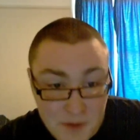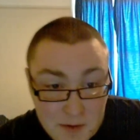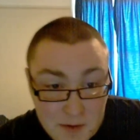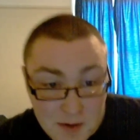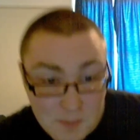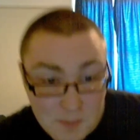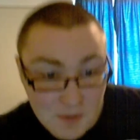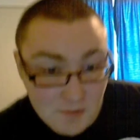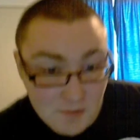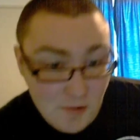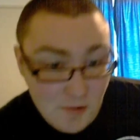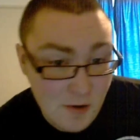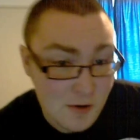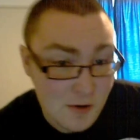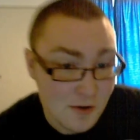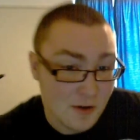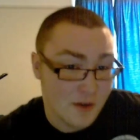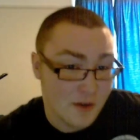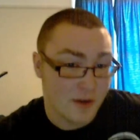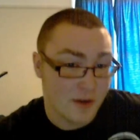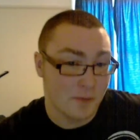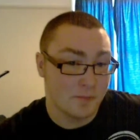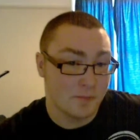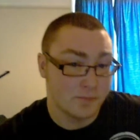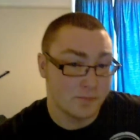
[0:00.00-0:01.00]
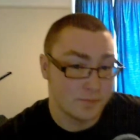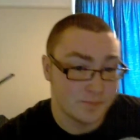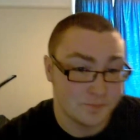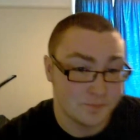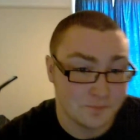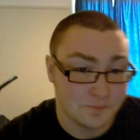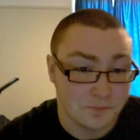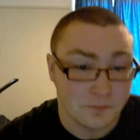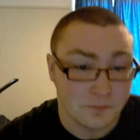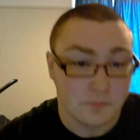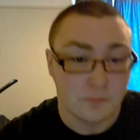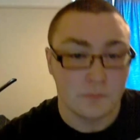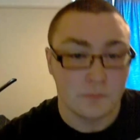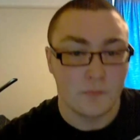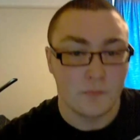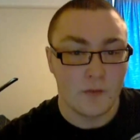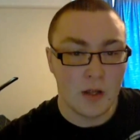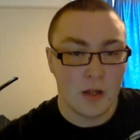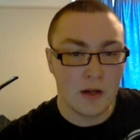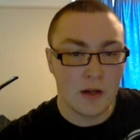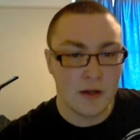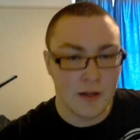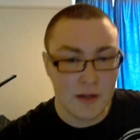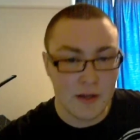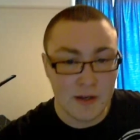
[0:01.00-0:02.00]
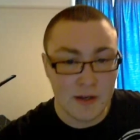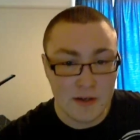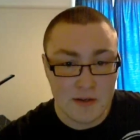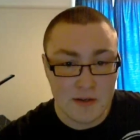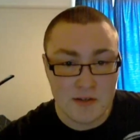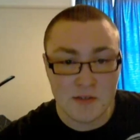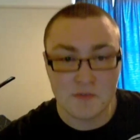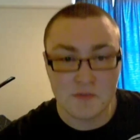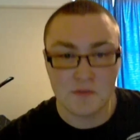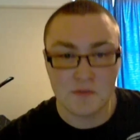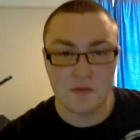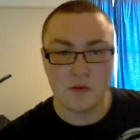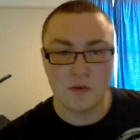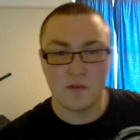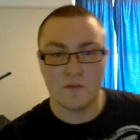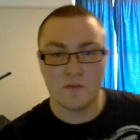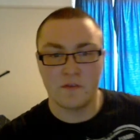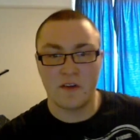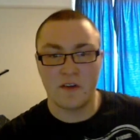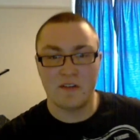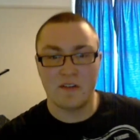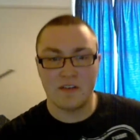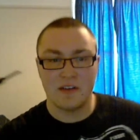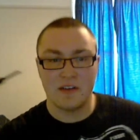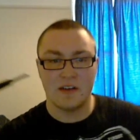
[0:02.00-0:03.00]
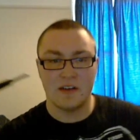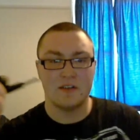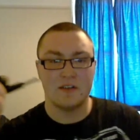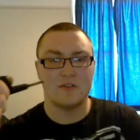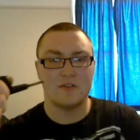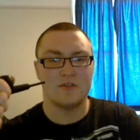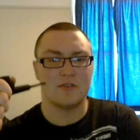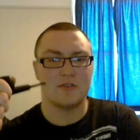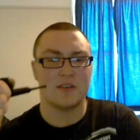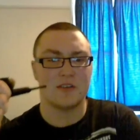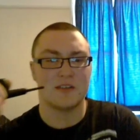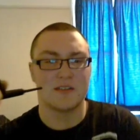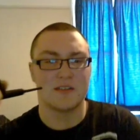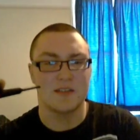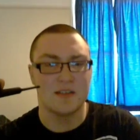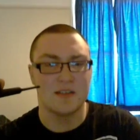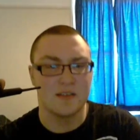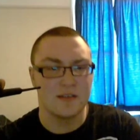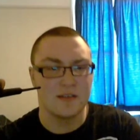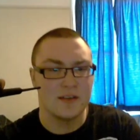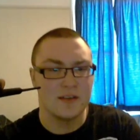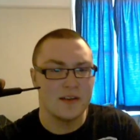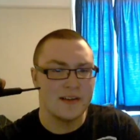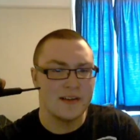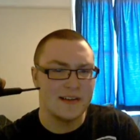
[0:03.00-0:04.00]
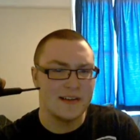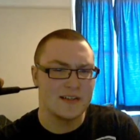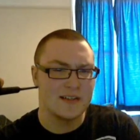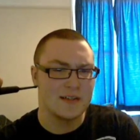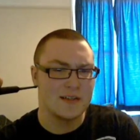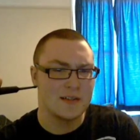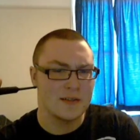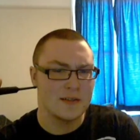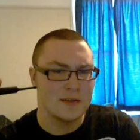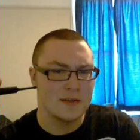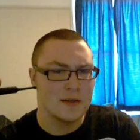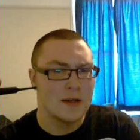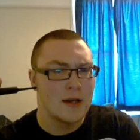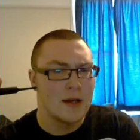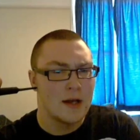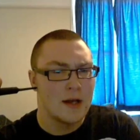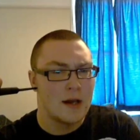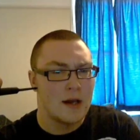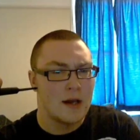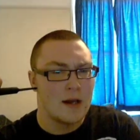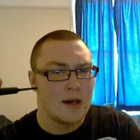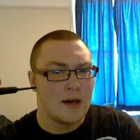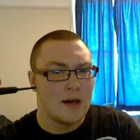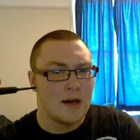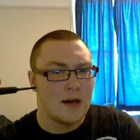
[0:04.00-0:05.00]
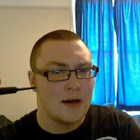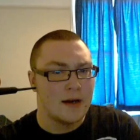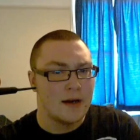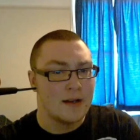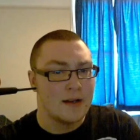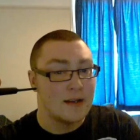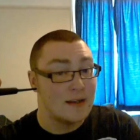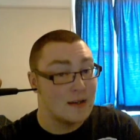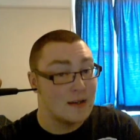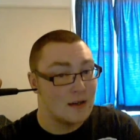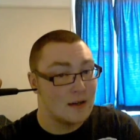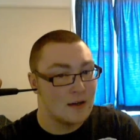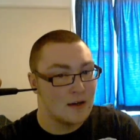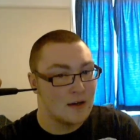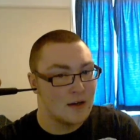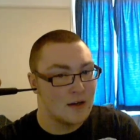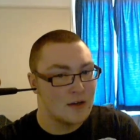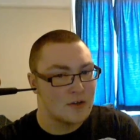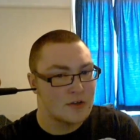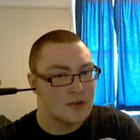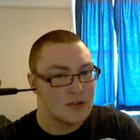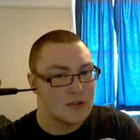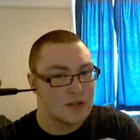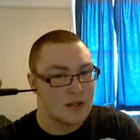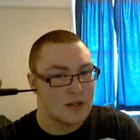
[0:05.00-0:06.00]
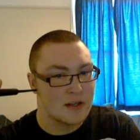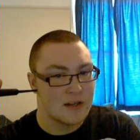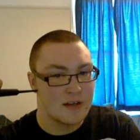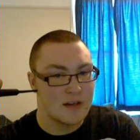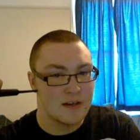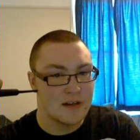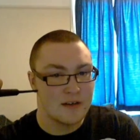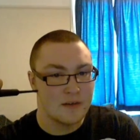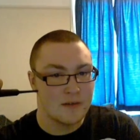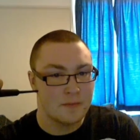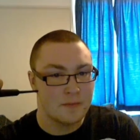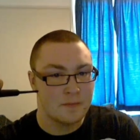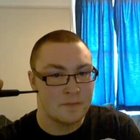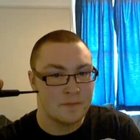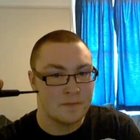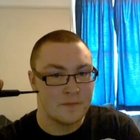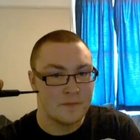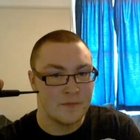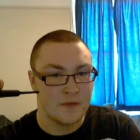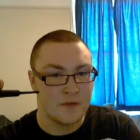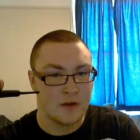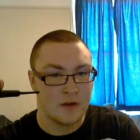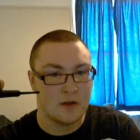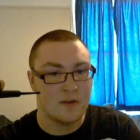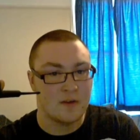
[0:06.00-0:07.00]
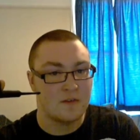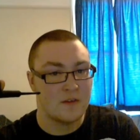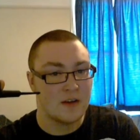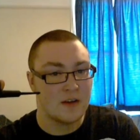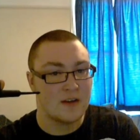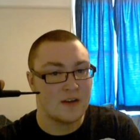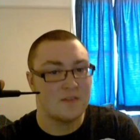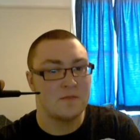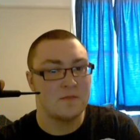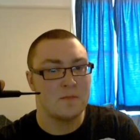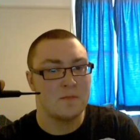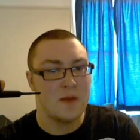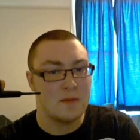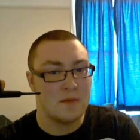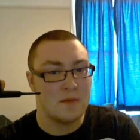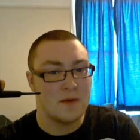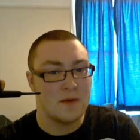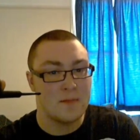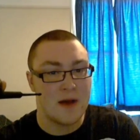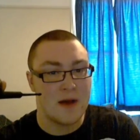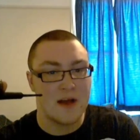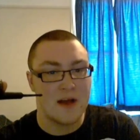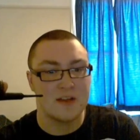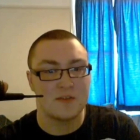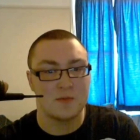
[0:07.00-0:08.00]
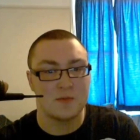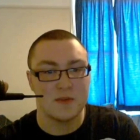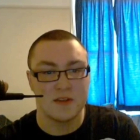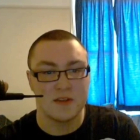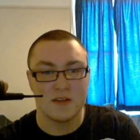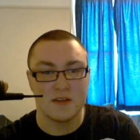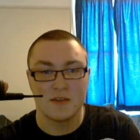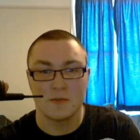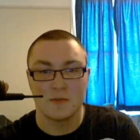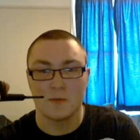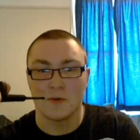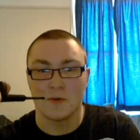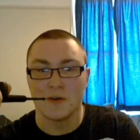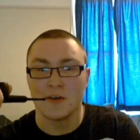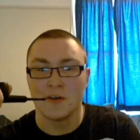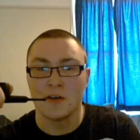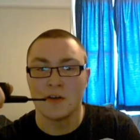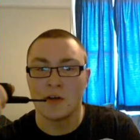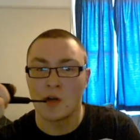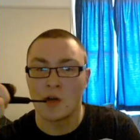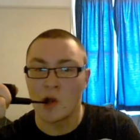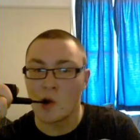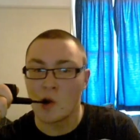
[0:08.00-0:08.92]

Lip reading: get me wrong. It is very interesting. It's a little harsh, and yeah, I think I've met my match with this one.